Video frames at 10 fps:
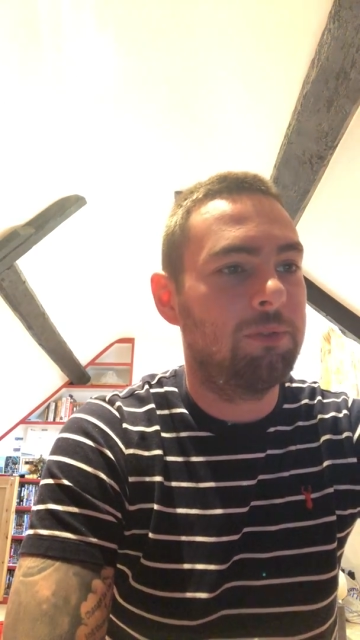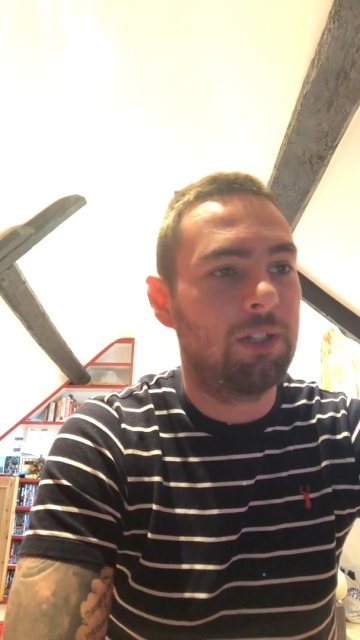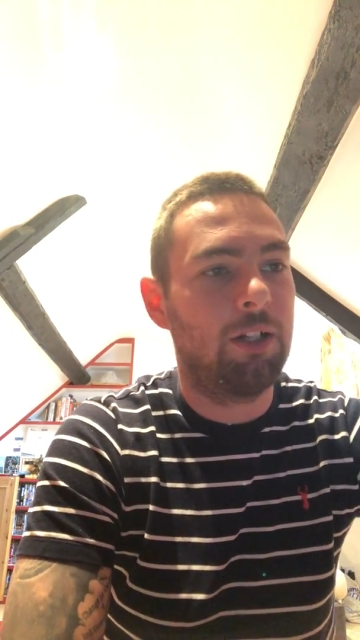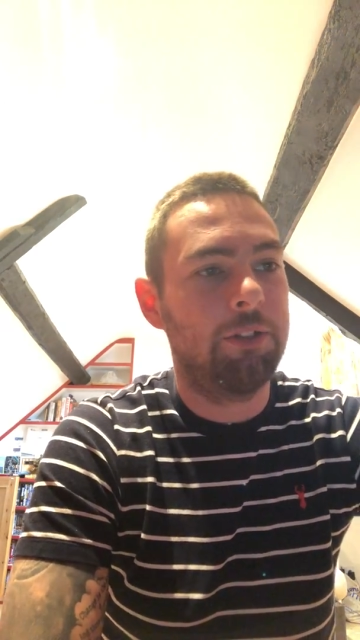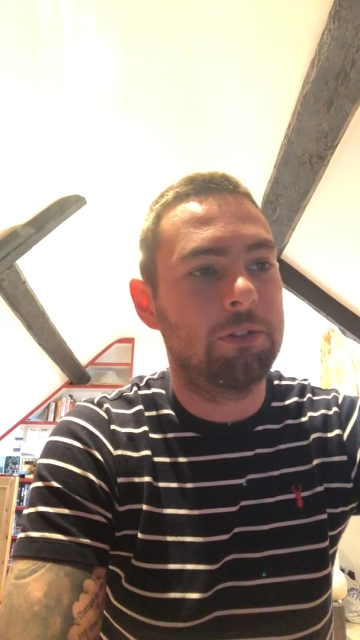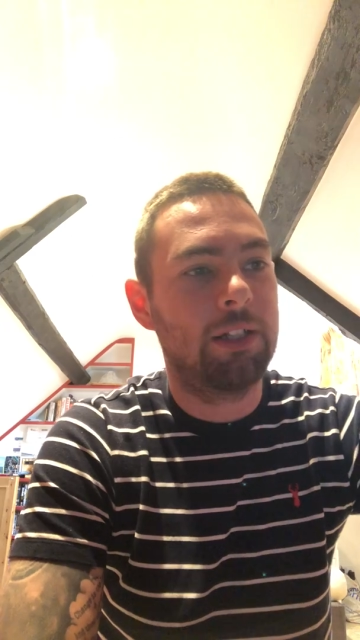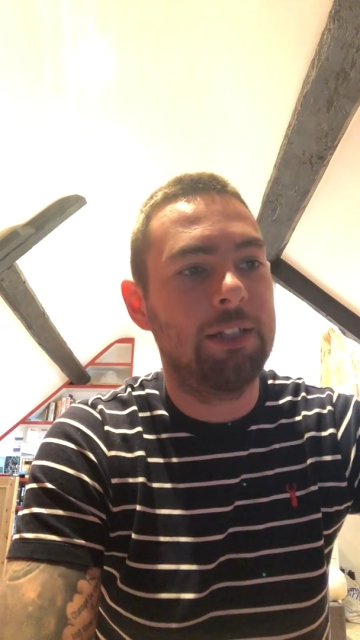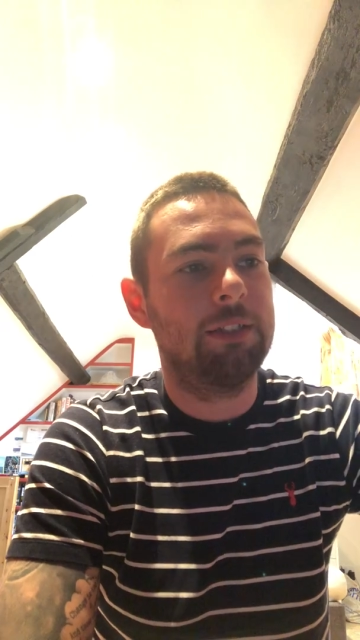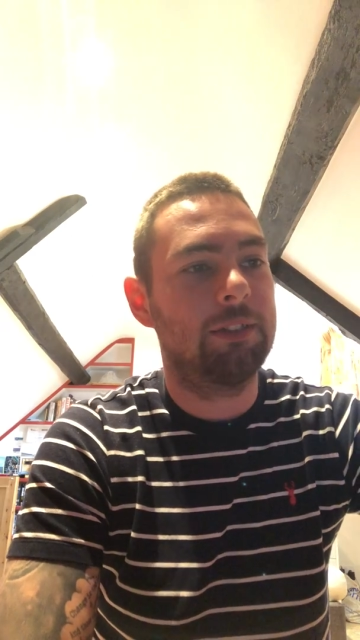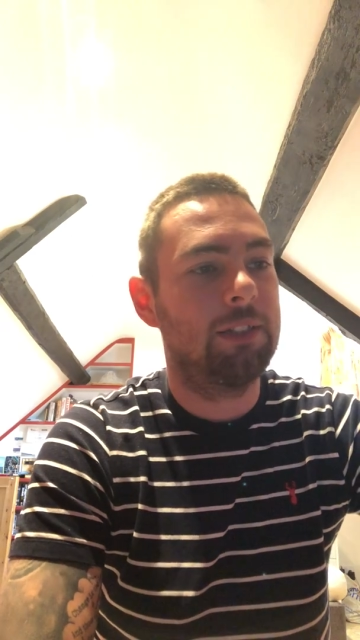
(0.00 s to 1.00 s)
9 or
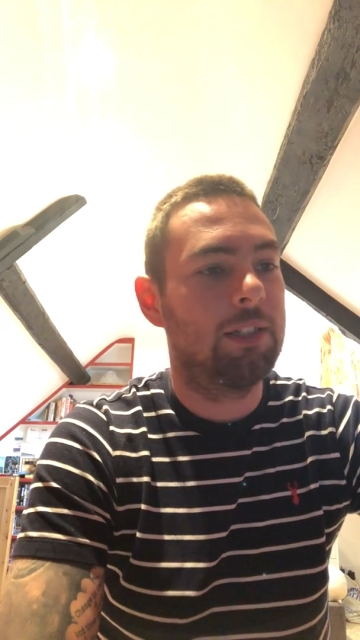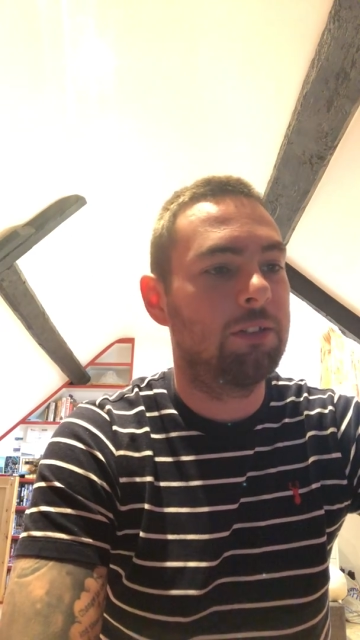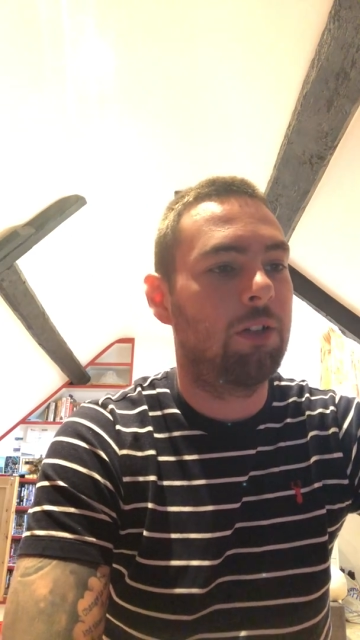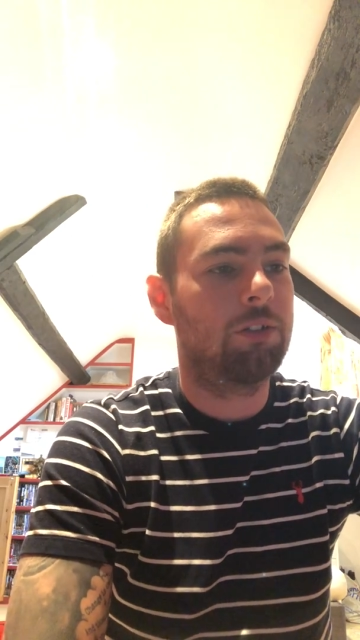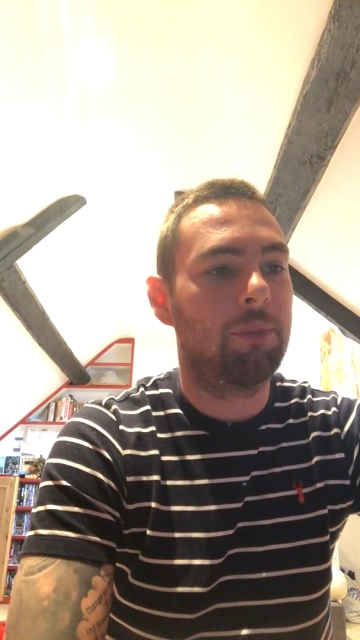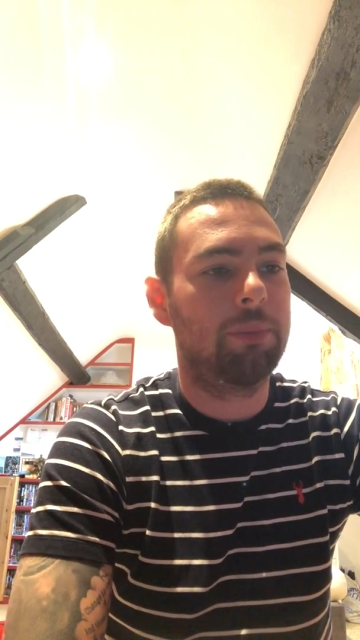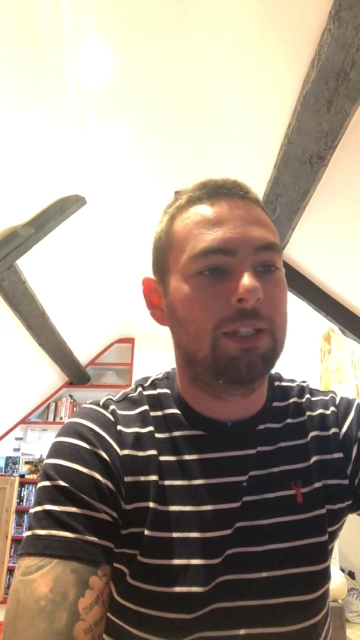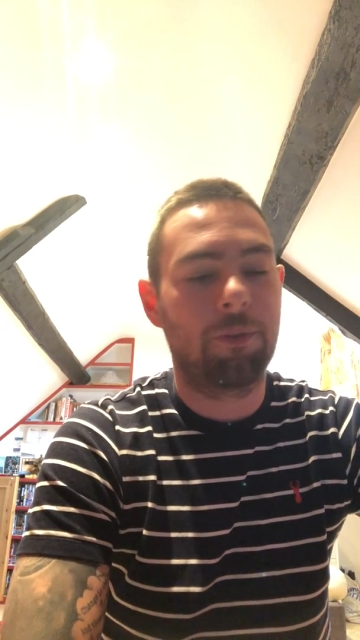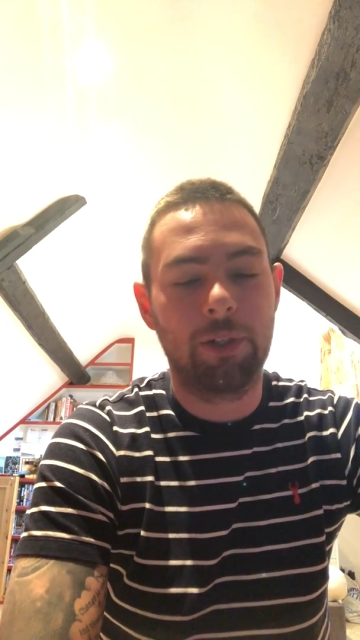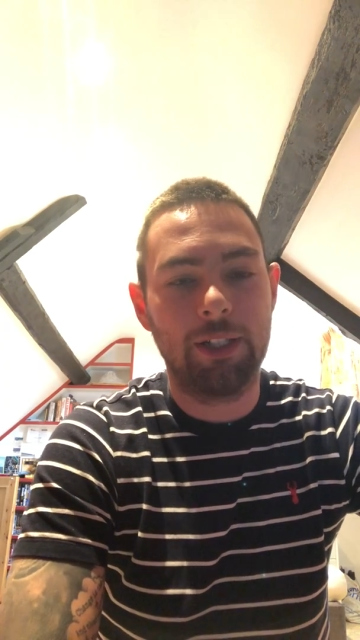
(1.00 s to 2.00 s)
8, not number
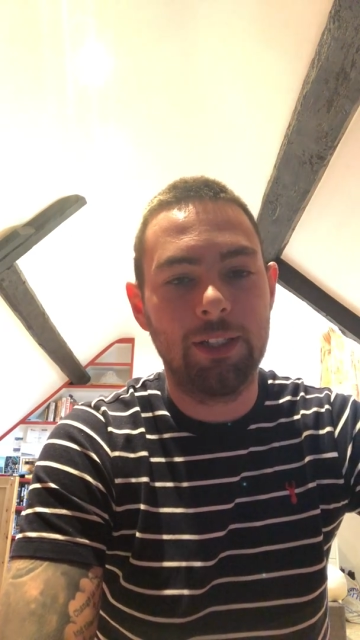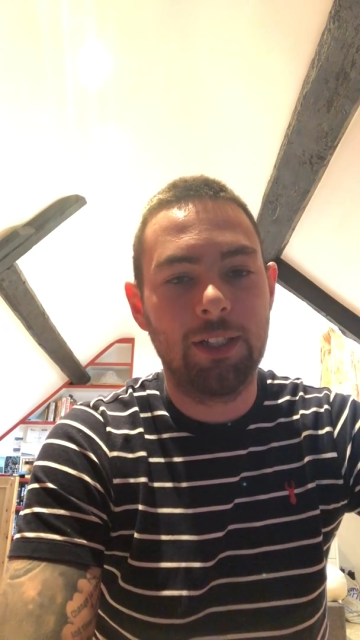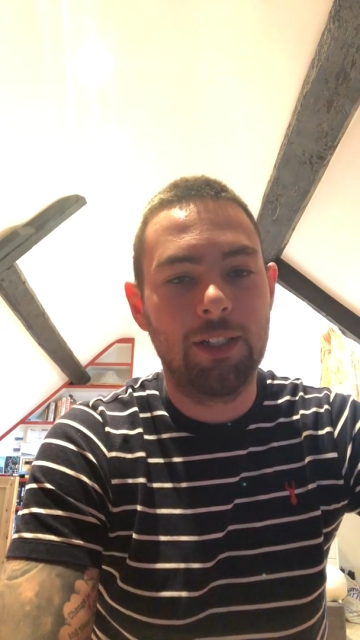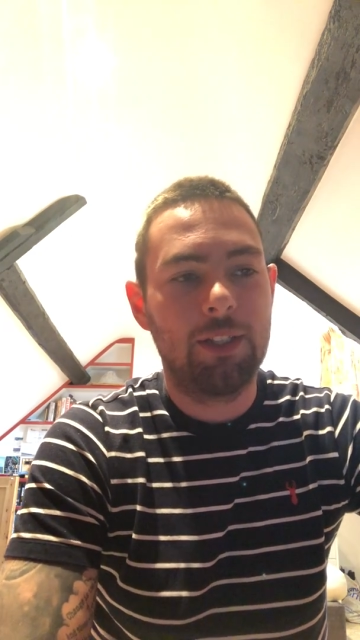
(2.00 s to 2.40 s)
3.